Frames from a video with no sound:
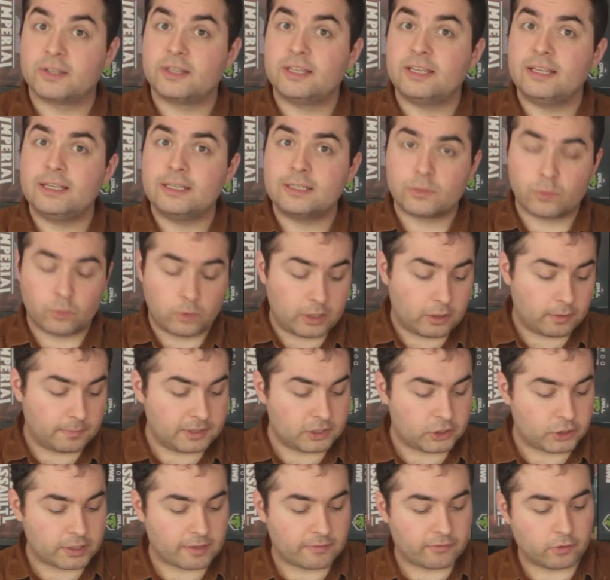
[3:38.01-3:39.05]
These will be
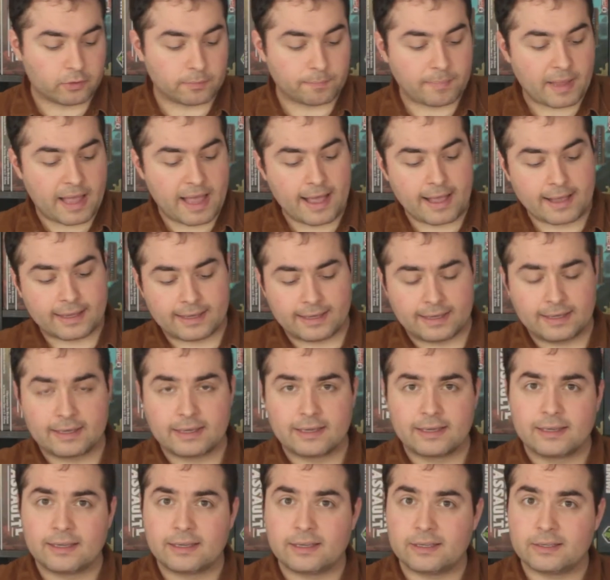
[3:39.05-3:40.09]
shuffled back
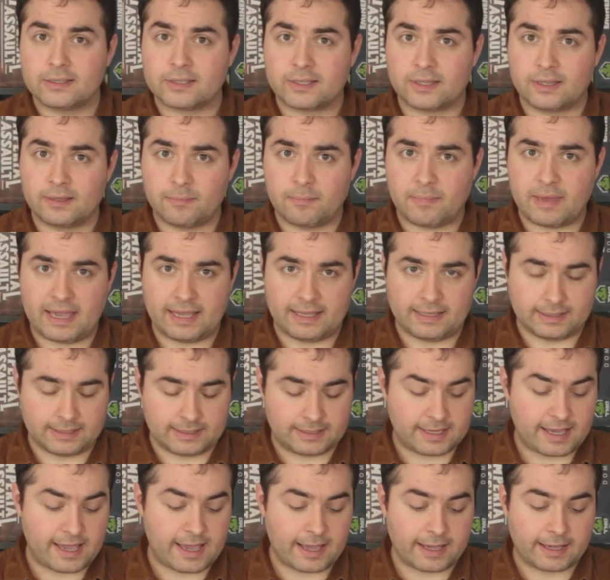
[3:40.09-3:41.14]
into the main
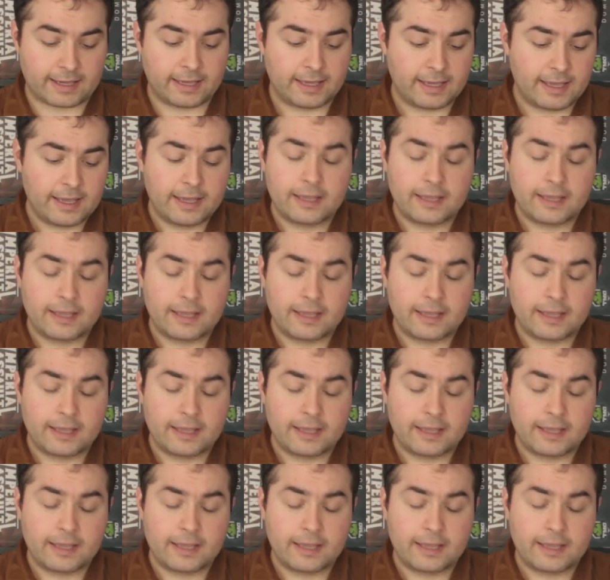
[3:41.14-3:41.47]
deck.